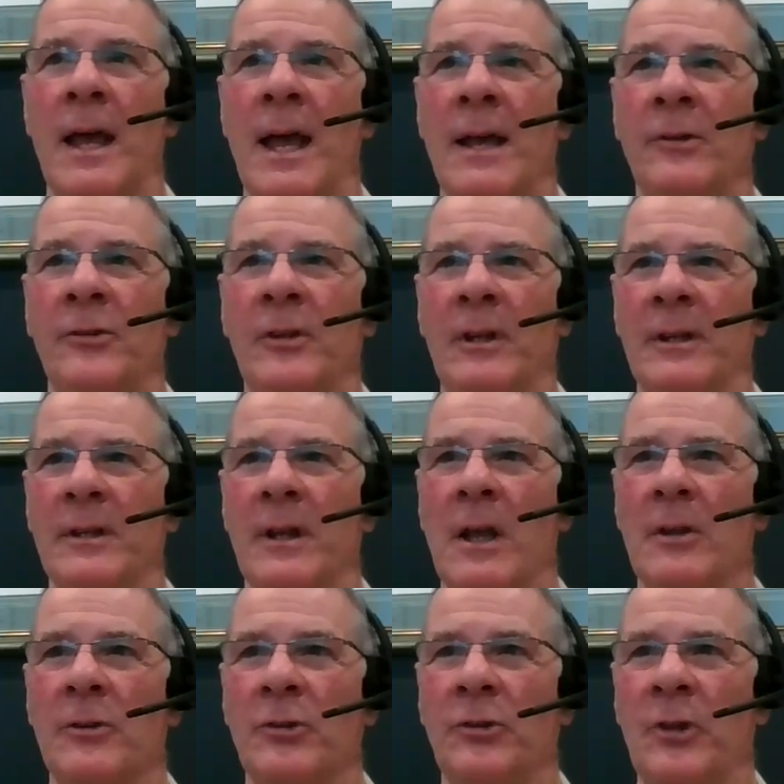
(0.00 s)
Excellent.
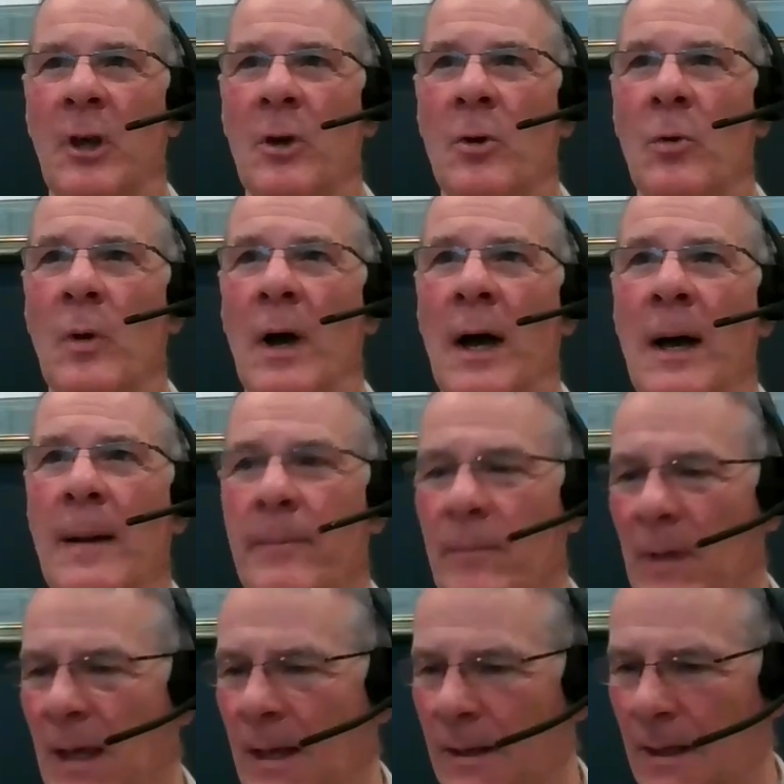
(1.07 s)
So
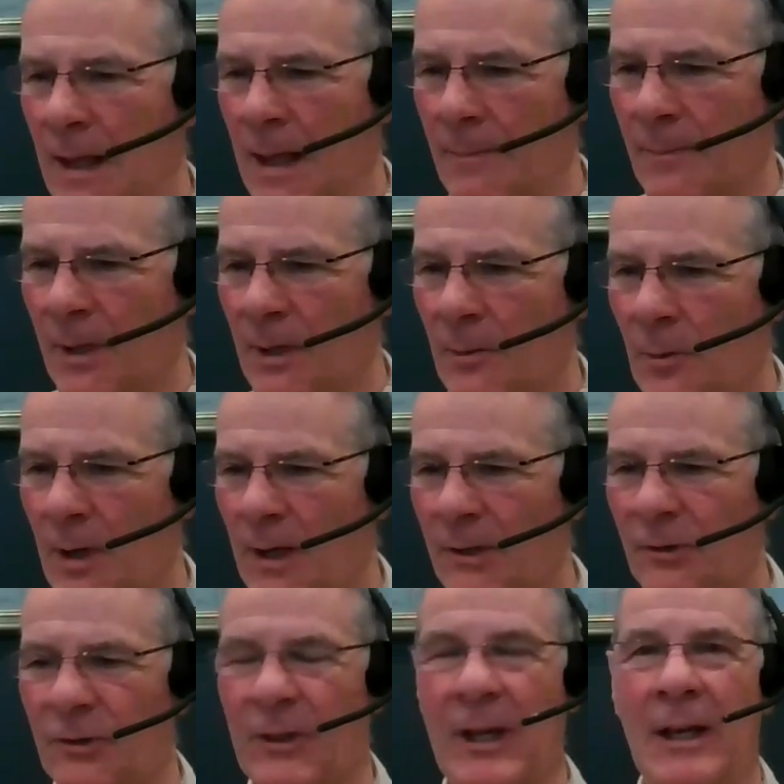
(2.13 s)
I'm going to
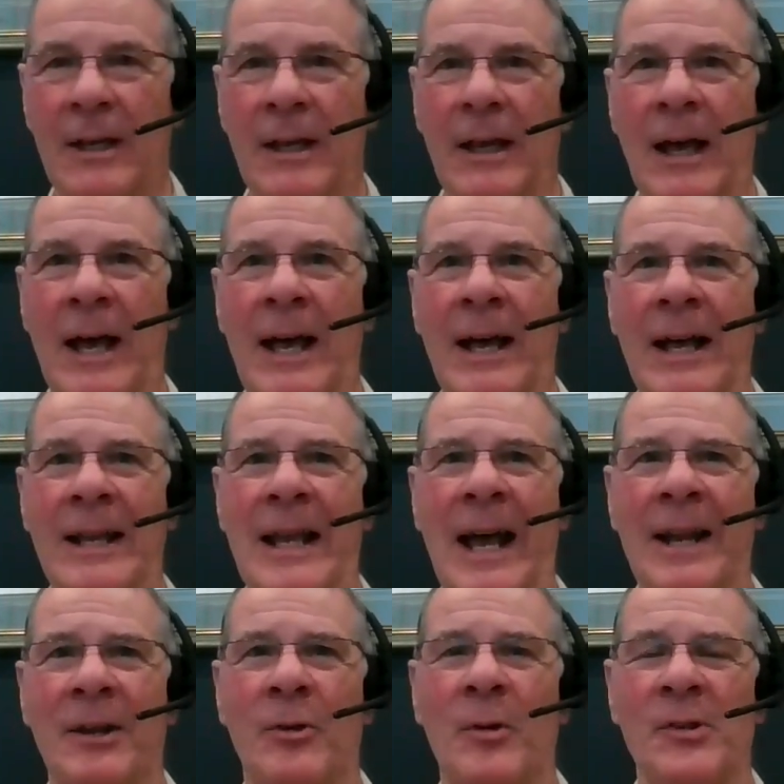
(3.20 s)
ask, I
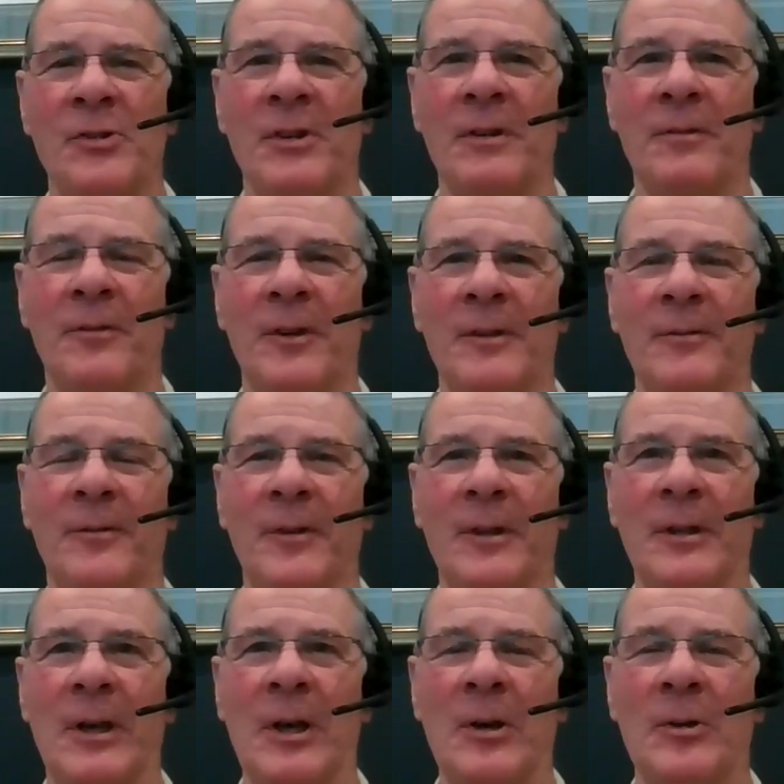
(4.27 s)
had a question for
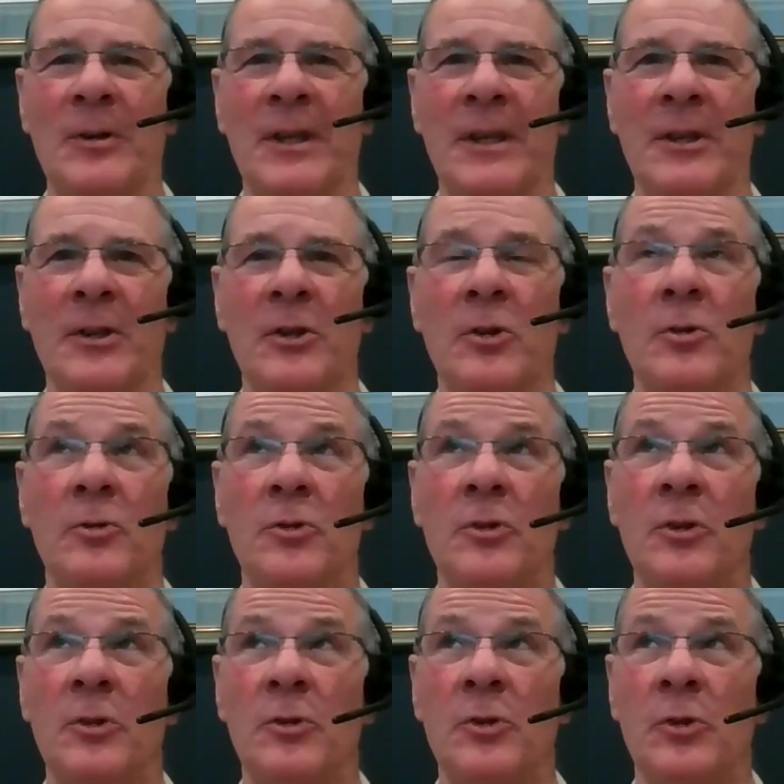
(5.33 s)
Odie.
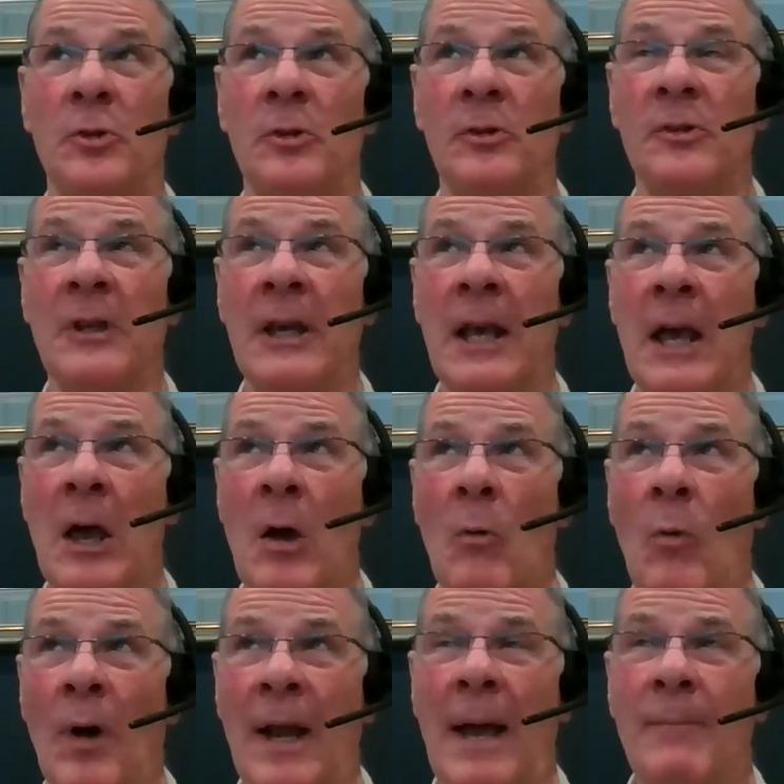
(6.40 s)
You talked,
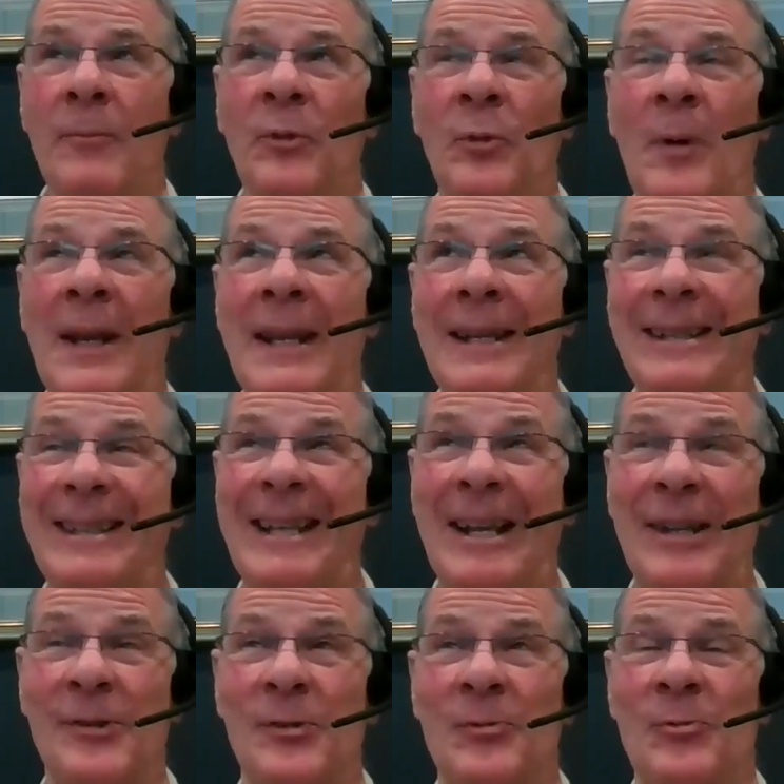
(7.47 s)
what happens when it
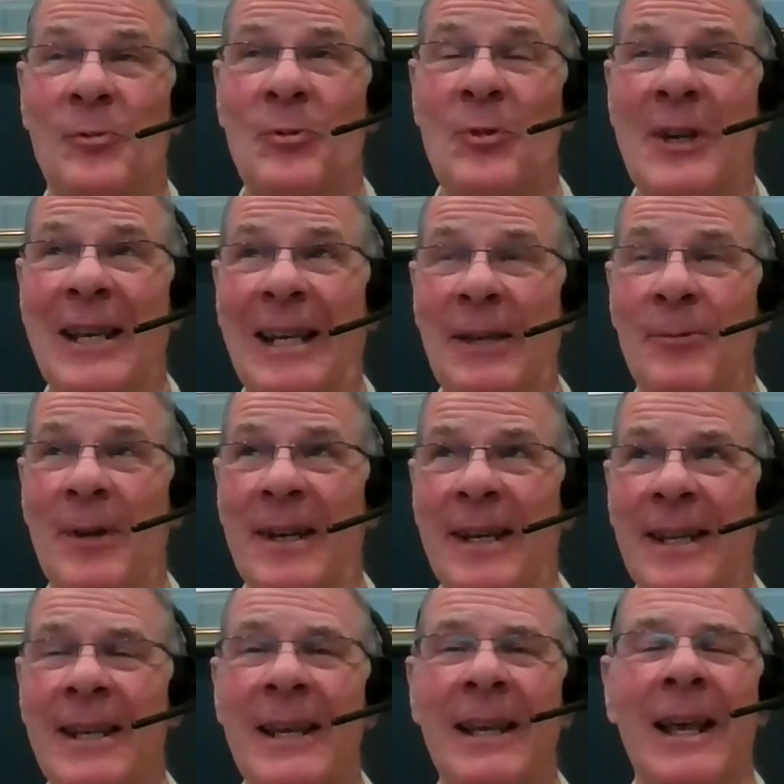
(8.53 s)
gets really
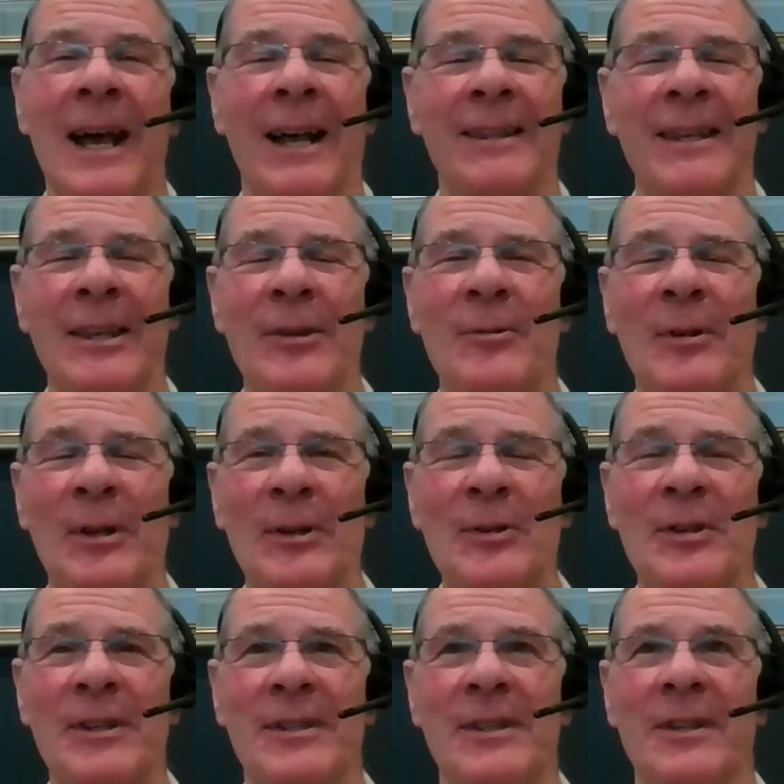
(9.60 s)
windy? I think you
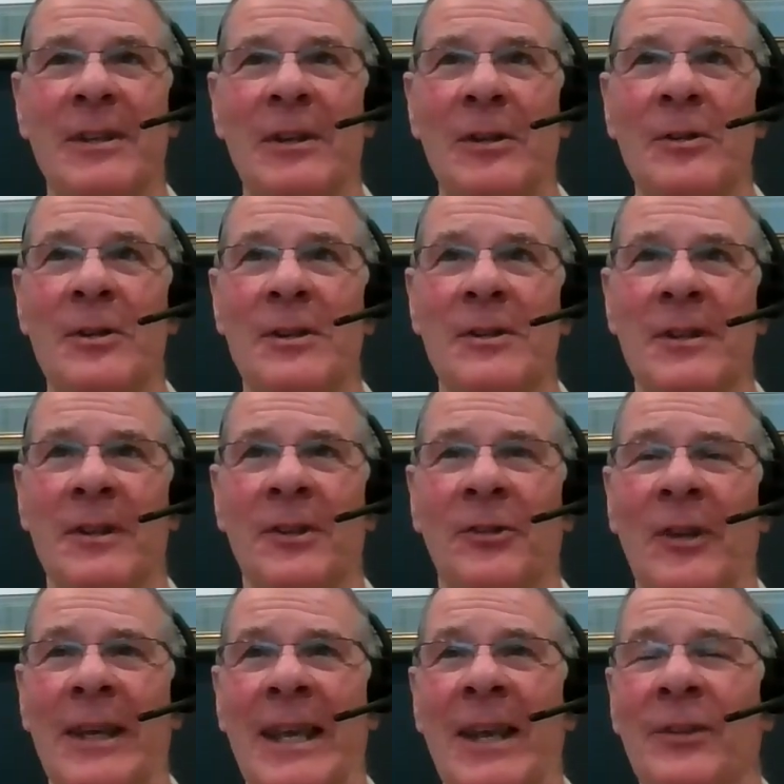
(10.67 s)
alluded to
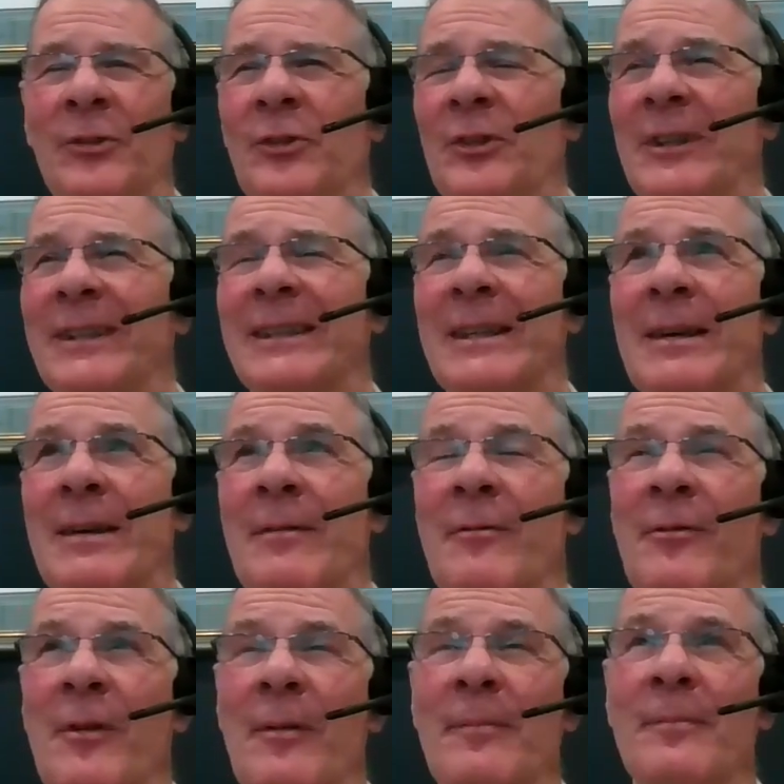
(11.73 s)
this, I guess,
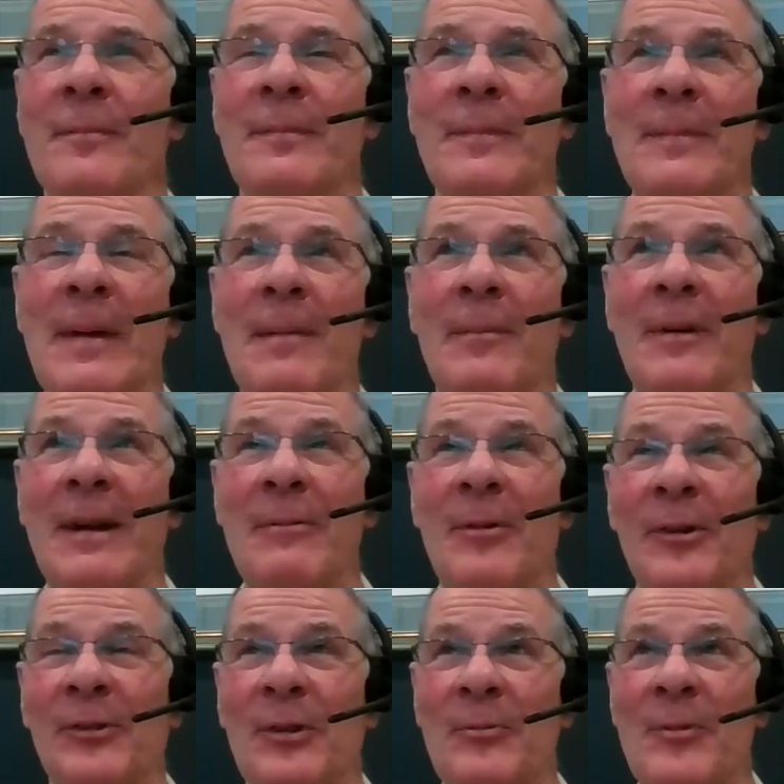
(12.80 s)
from memory.
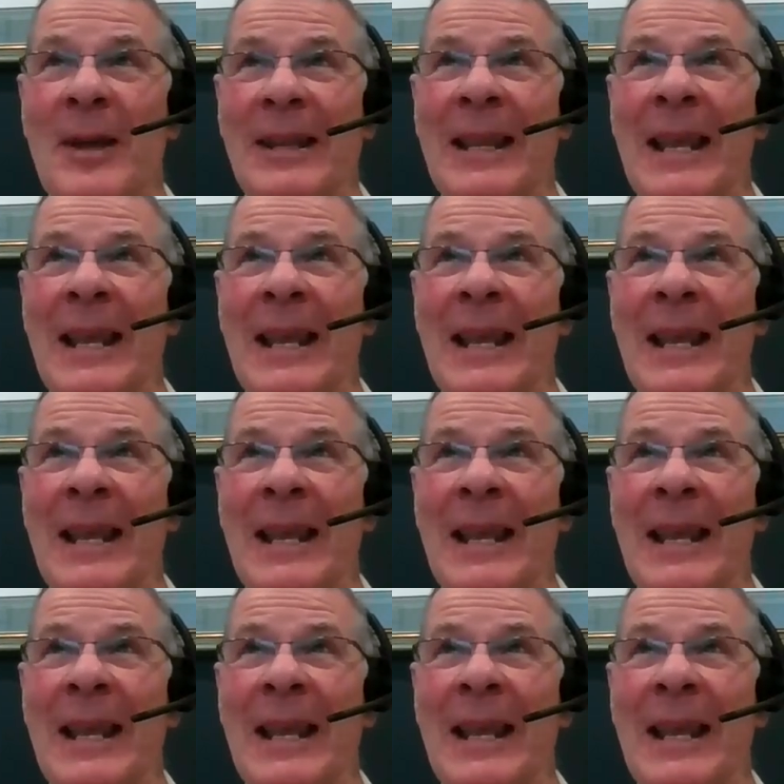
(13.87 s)
What is it?